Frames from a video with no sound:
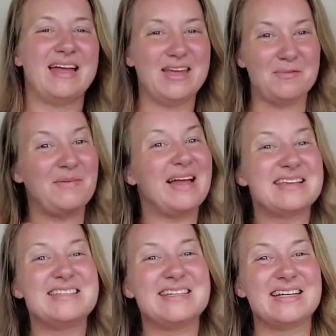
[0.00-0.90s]
He
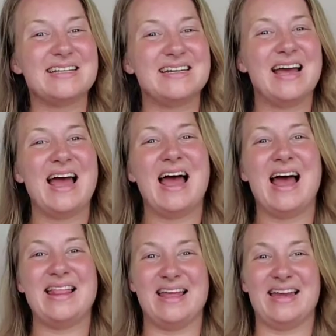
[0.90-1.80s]
blessed it
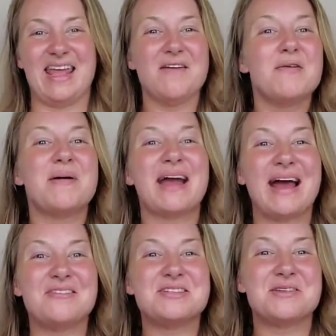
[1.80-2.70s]
and then gave it back
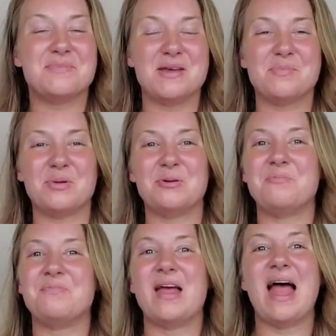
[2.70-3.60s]
out to the people.
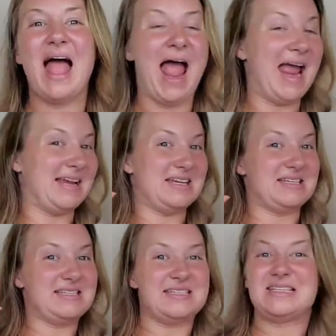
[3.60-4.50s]
And
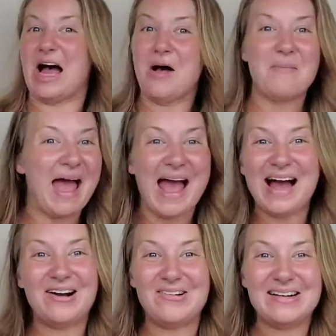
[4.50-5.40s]

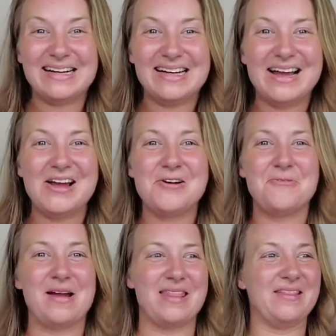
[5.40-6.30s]
somehow,
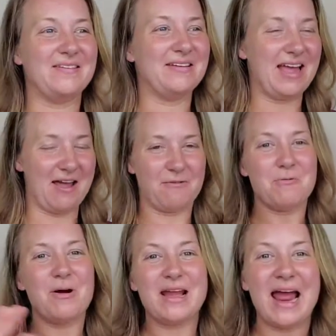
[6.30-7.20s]
when
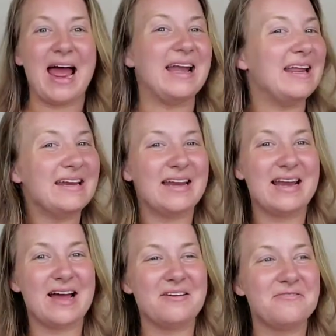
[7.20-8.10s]
everyone had eaten
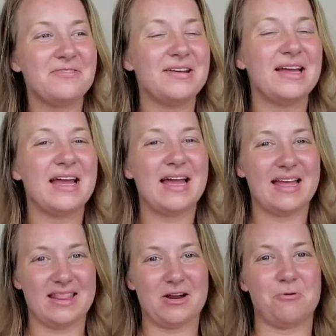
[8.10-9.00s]
enough,
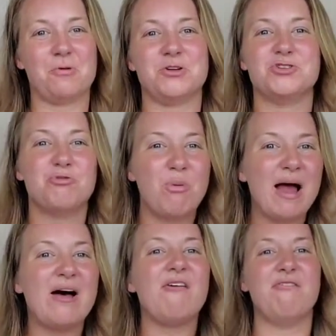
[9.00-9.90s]
there were
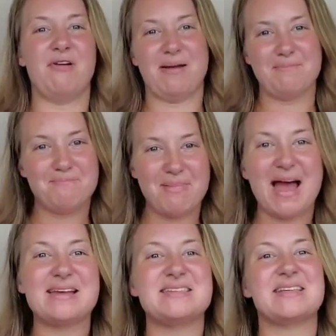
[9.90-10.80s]
12
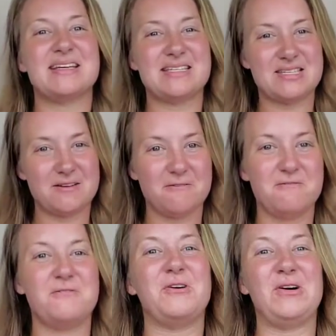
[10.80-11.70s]
baskets
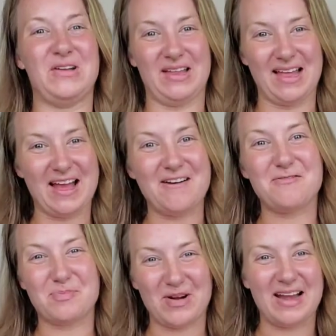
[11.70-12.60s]
full
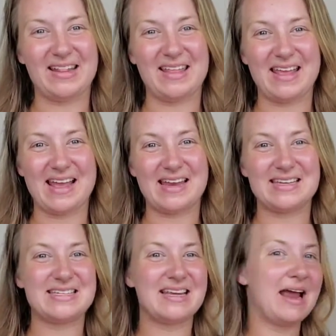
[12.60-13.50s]
of bread at the
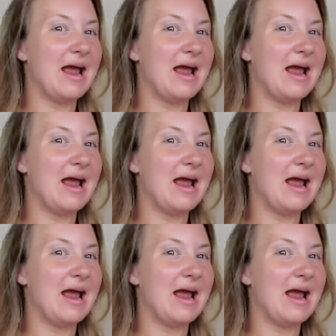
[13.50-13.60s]
end.